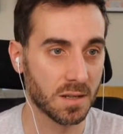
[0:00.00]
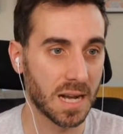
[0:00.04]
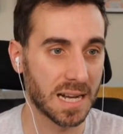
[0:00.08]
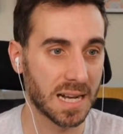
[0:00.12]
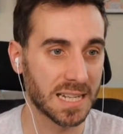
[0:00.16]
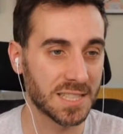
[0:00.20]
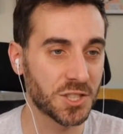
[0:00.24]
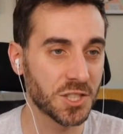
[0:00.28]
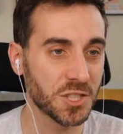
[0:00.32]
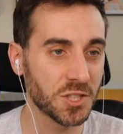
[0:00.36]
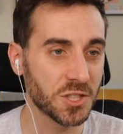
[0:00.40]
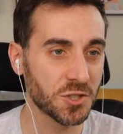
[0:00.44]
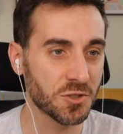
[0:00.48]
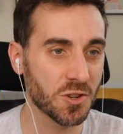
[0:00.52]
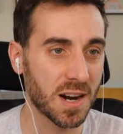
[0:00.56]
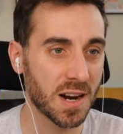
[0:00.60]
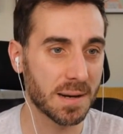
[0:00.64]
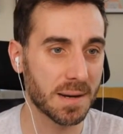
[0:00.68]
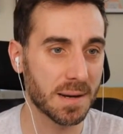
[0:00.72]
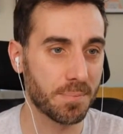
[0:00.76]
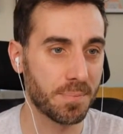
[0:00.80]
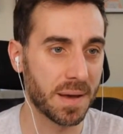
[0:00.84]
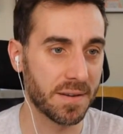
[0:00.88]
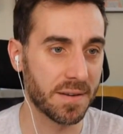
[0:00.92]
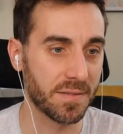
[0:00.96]
I just tried
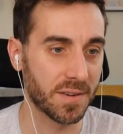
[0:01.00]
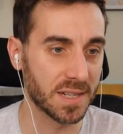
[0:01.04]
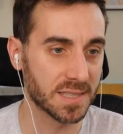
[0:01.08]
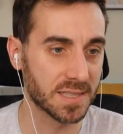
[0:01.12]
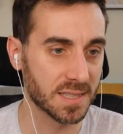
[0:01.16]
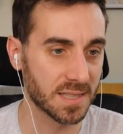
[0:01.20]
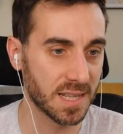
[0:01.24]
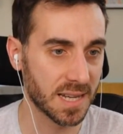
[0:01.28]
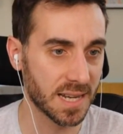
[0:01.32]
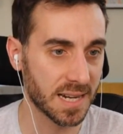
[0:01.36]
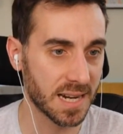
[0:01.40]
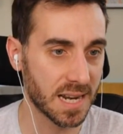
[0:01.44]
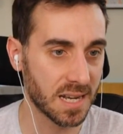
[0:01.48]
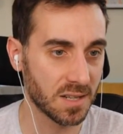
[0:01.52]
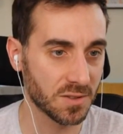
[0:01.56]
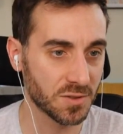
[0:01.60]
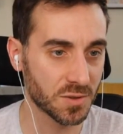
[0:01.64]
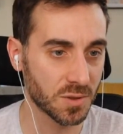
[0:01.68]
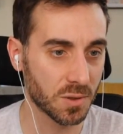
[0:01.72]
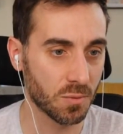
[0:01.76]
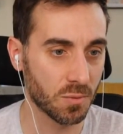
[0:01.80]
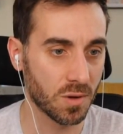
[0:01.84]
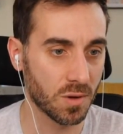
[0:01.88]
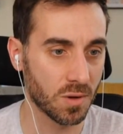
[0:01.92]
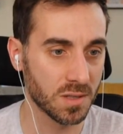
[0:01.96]
to pivot. Did they announce
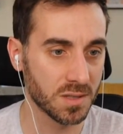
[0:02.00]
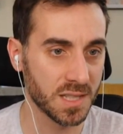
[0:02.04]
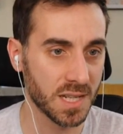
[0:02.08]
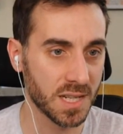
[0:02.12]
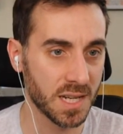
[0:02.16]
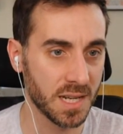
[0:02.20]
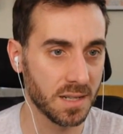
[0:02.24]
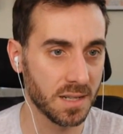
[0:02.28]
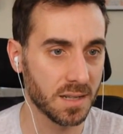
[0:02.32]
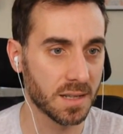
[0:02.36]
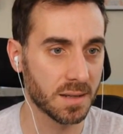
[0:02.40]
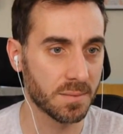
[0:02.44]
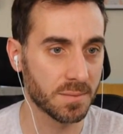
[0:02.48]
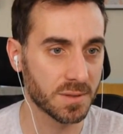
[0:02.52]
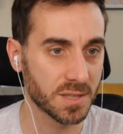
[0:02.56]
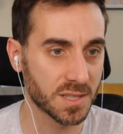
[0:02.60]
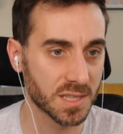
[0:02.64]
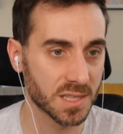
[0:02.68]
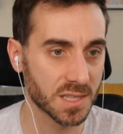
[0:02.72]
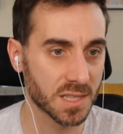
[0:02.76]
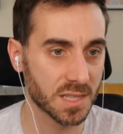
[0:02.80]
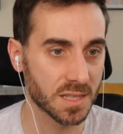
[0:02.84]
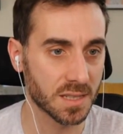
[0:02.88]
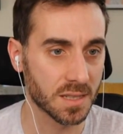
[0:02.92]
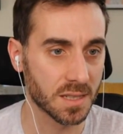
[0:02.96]
what it was yet? Let me
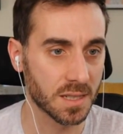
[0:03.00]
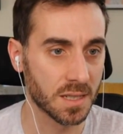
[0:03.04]
see.